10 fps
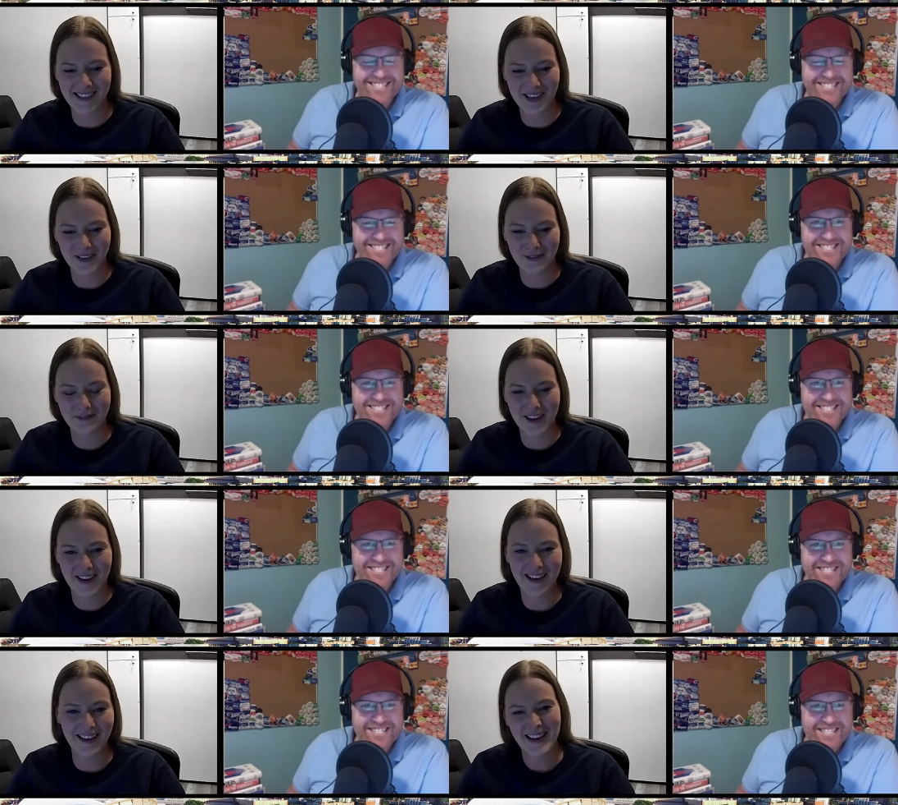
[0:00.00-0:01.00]
Speaker 1: of,
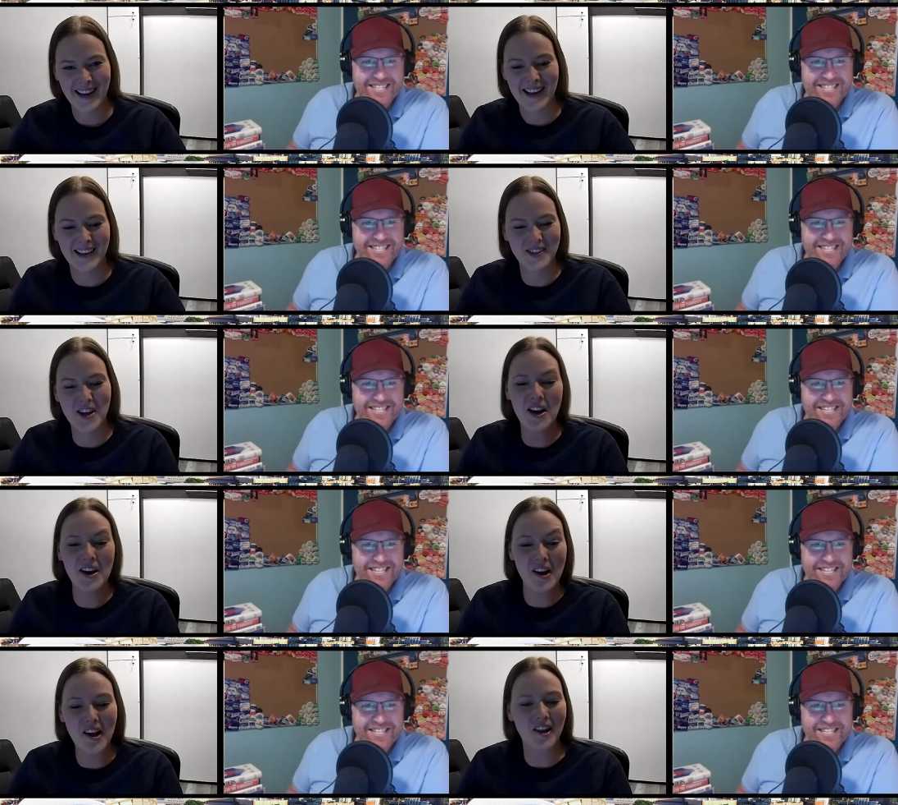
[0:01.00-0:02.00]
uh, it's not
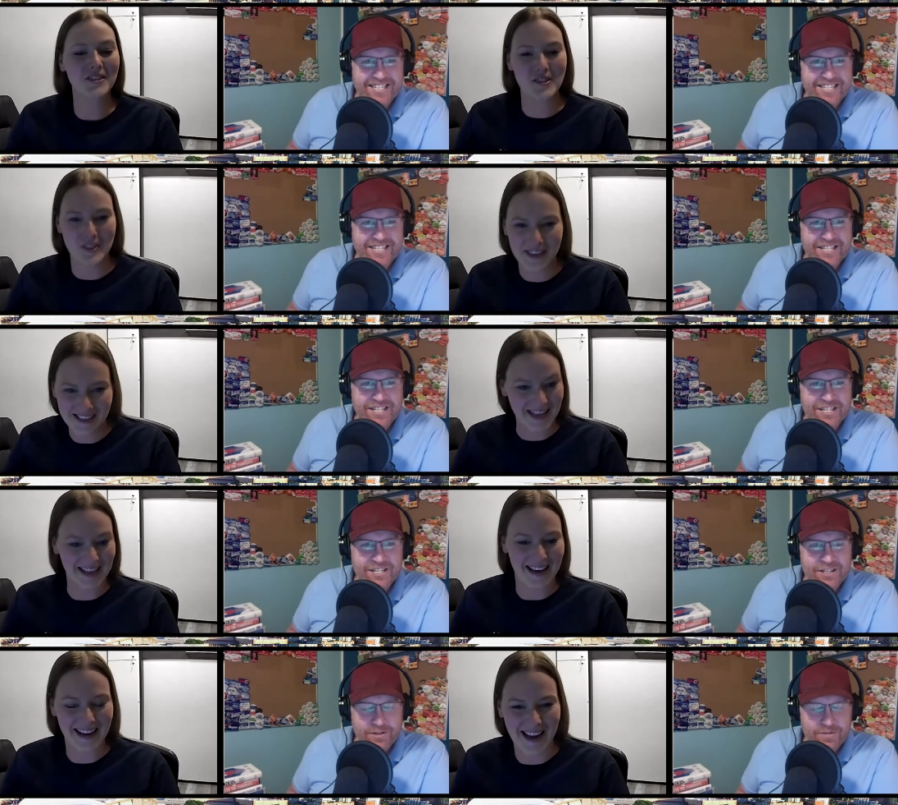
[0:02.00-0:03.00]
altruistic,
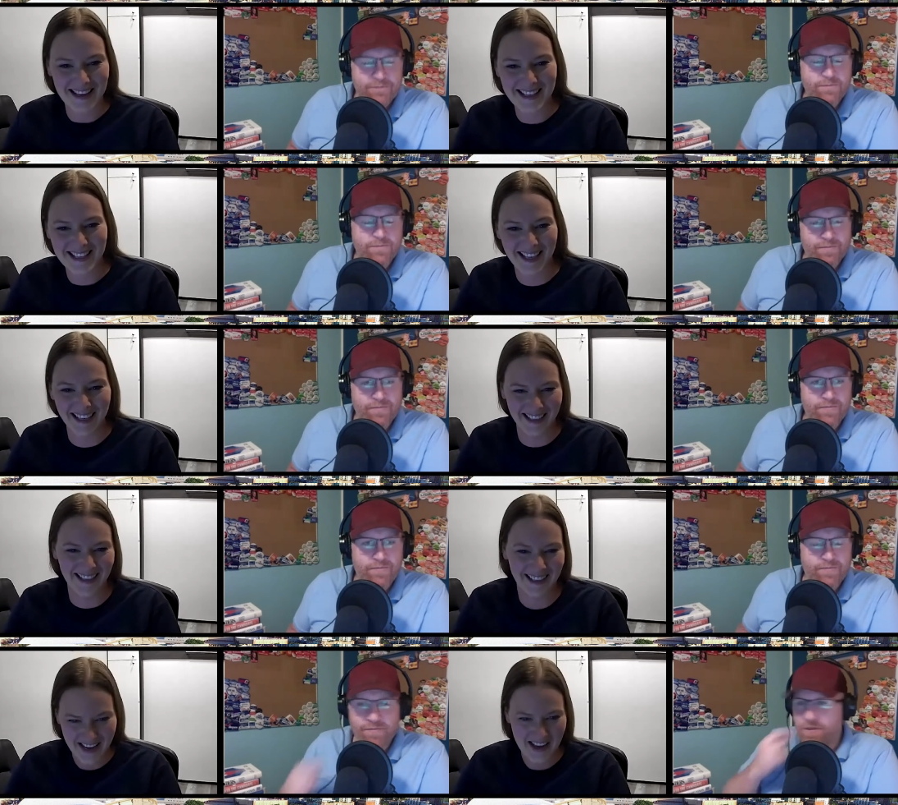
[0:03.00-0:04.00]
I guess,
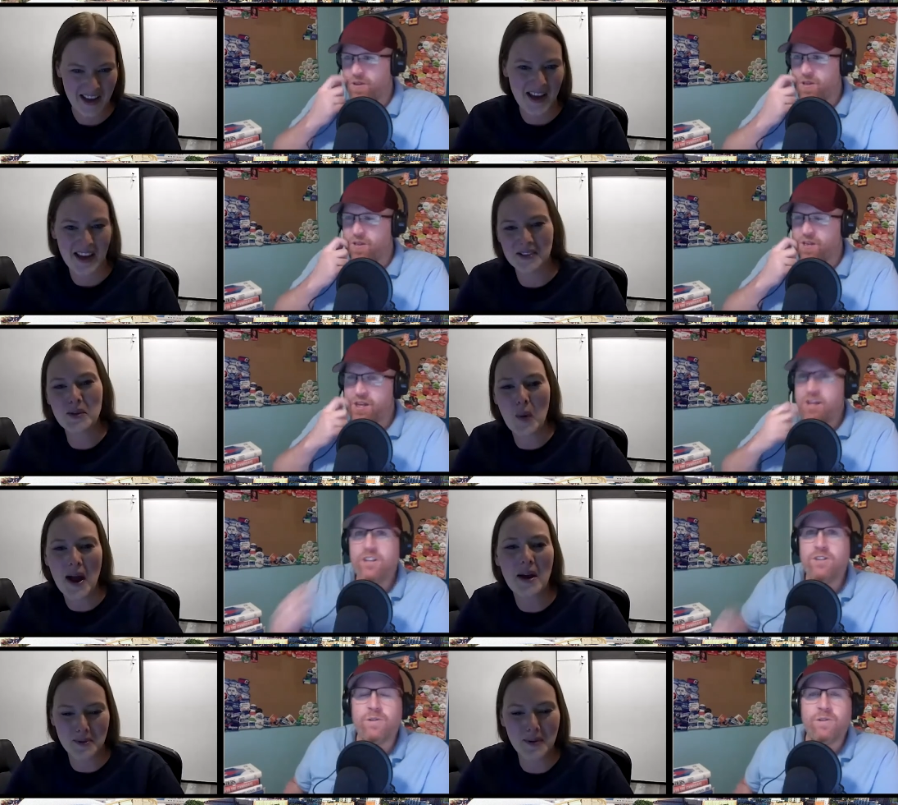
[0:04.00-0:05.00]
as to why
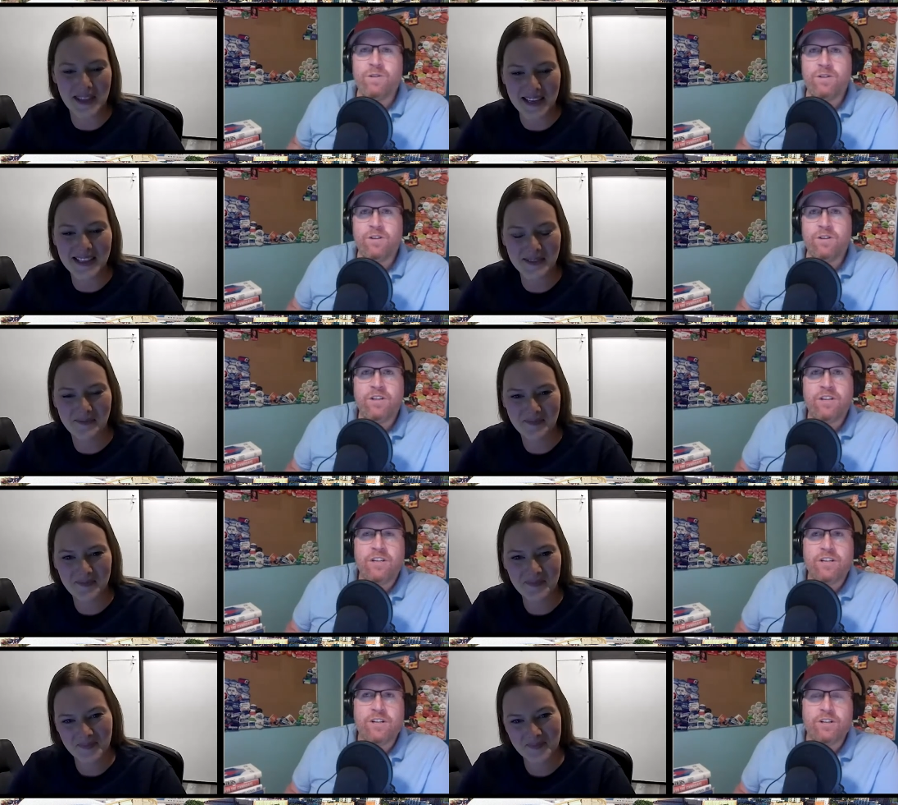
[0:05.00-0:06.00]
I'm doing this.
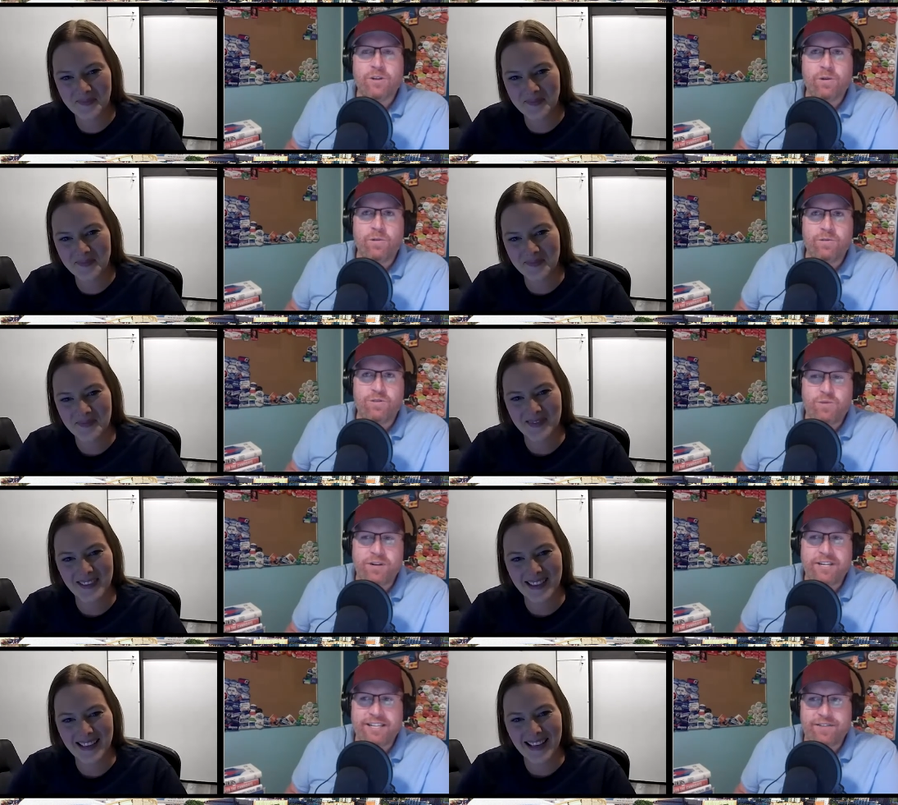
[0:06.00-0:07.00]
Speaker 2: So twenty
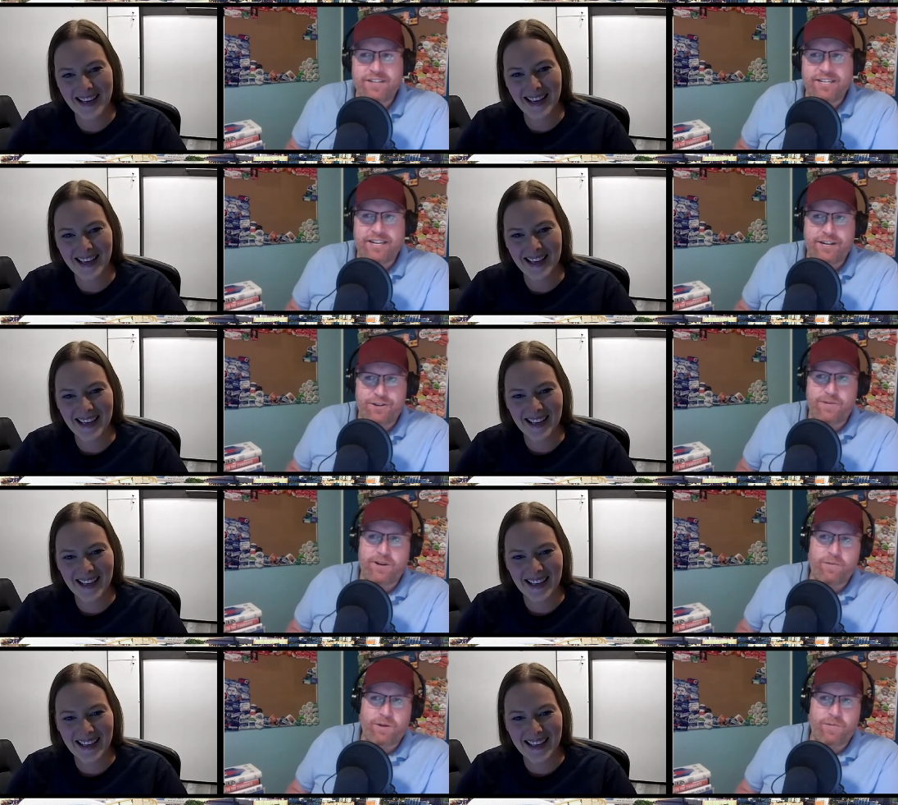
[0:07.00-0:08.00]
seventeen and twenty
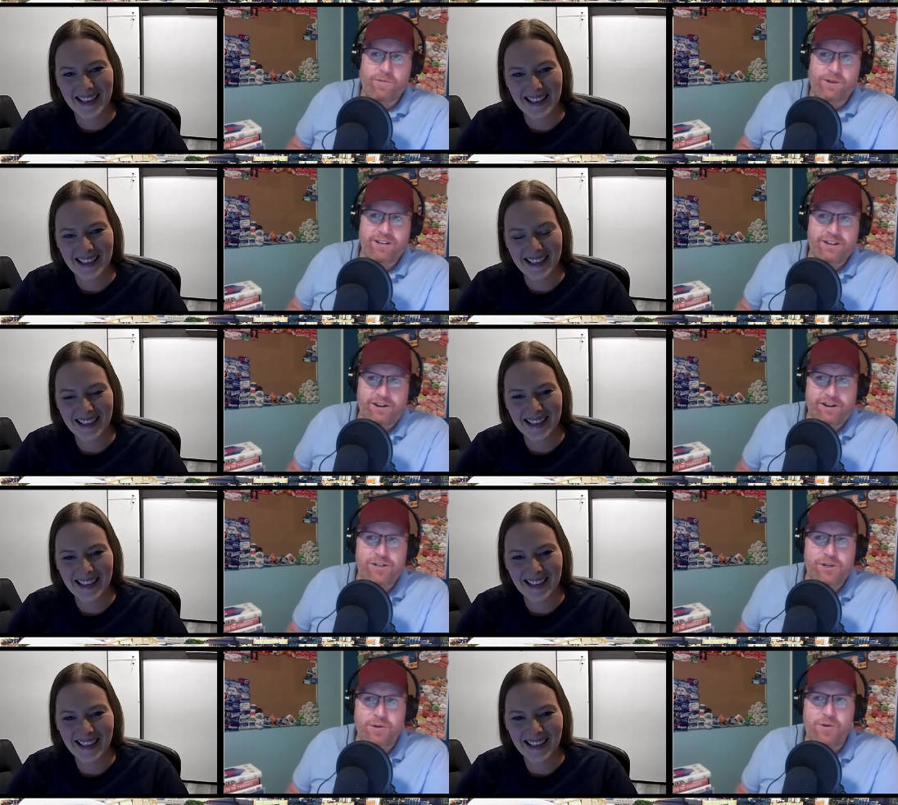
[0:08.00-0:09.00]
twenty-one are
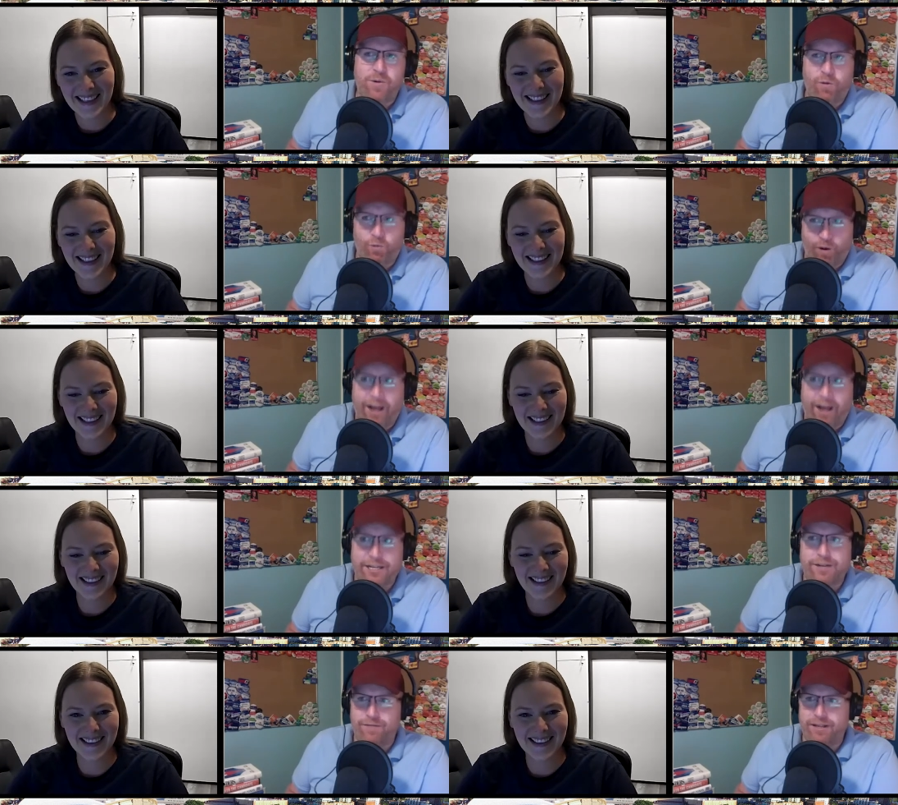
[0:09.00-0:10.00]
two
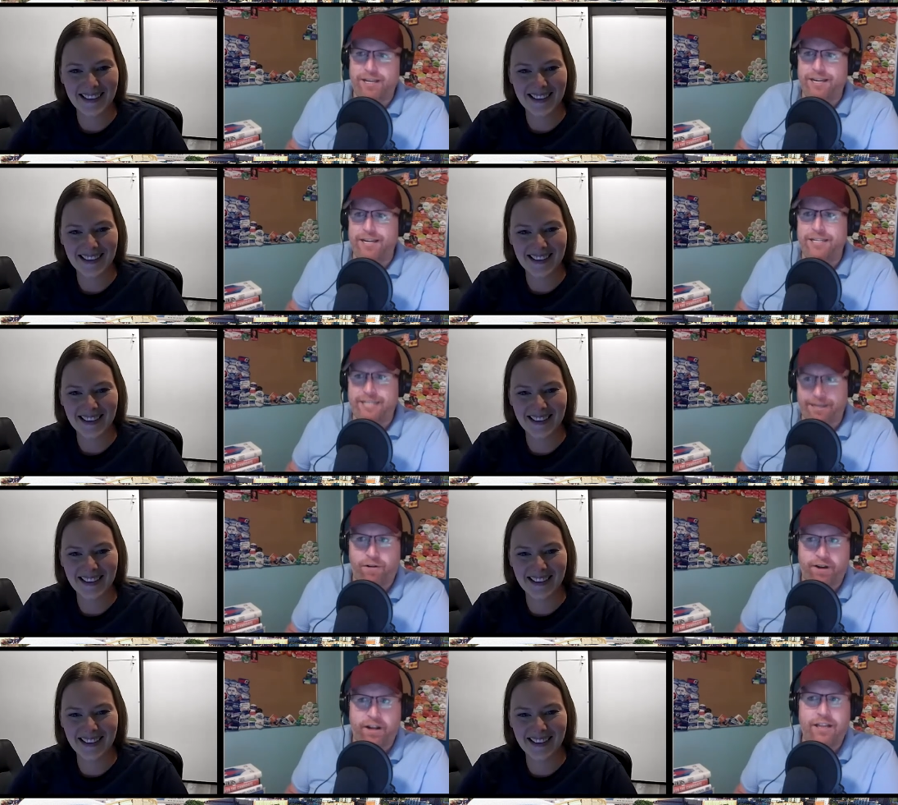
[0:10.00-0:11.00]
relatively
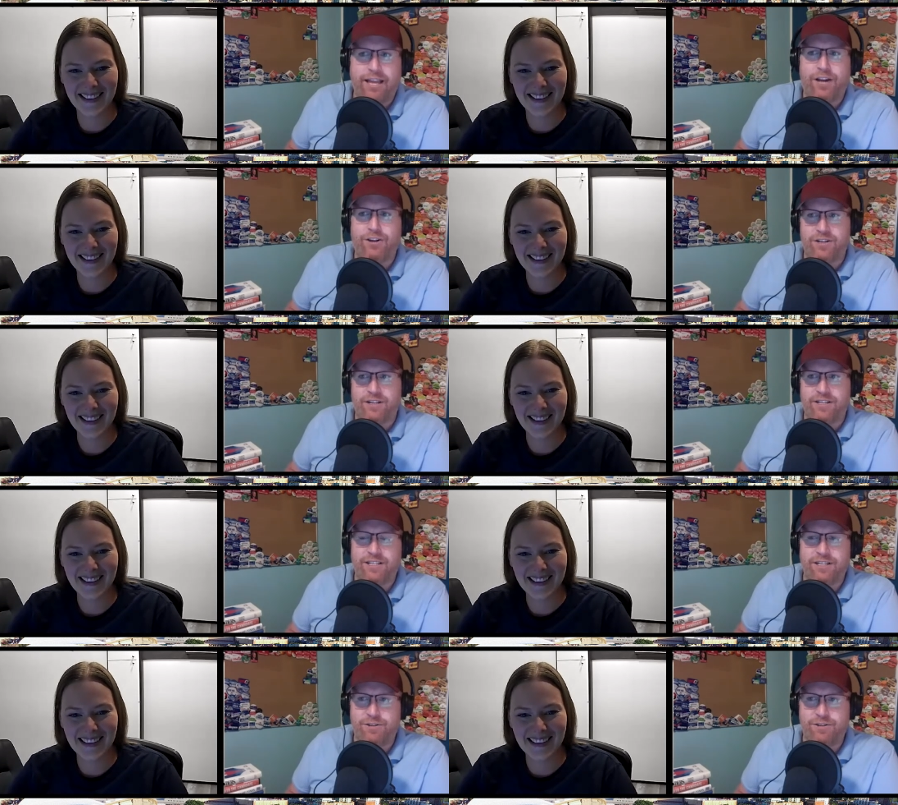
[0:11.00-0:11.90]
different elections. In